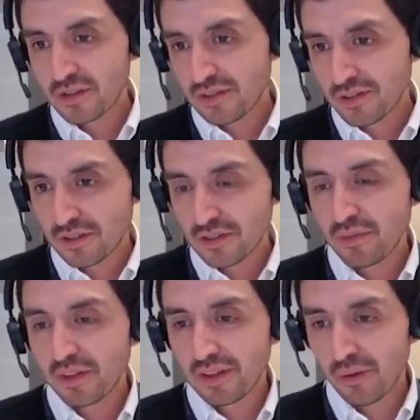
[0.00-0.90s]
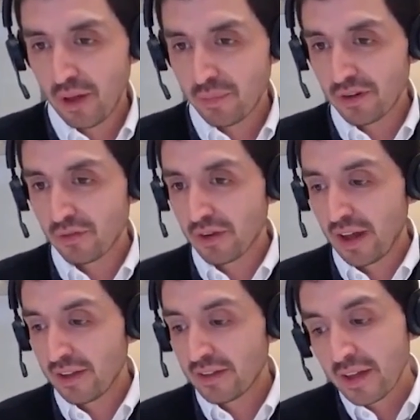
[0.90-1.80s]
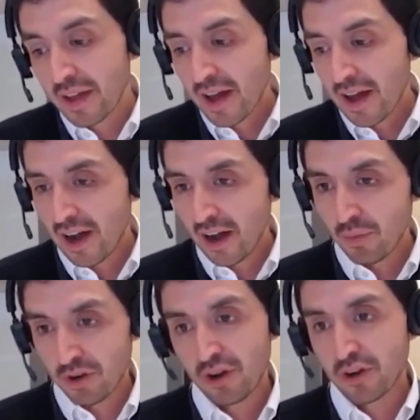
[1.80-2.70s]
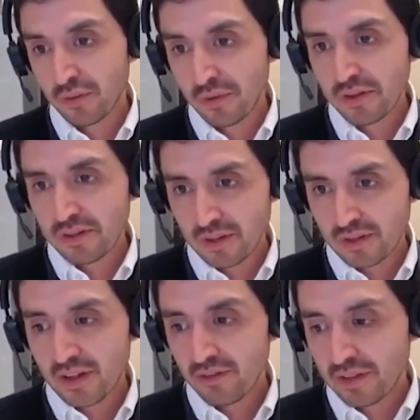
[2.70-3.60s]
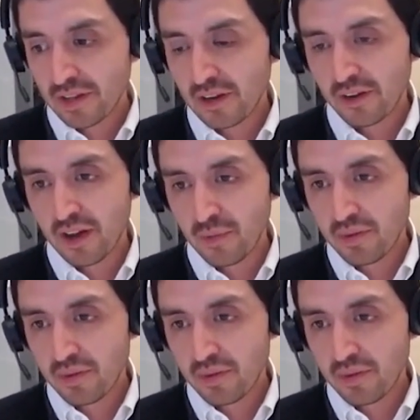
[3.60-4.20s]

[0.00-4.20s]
It's not something that will happen overnight, but RWE is definitely gearing up.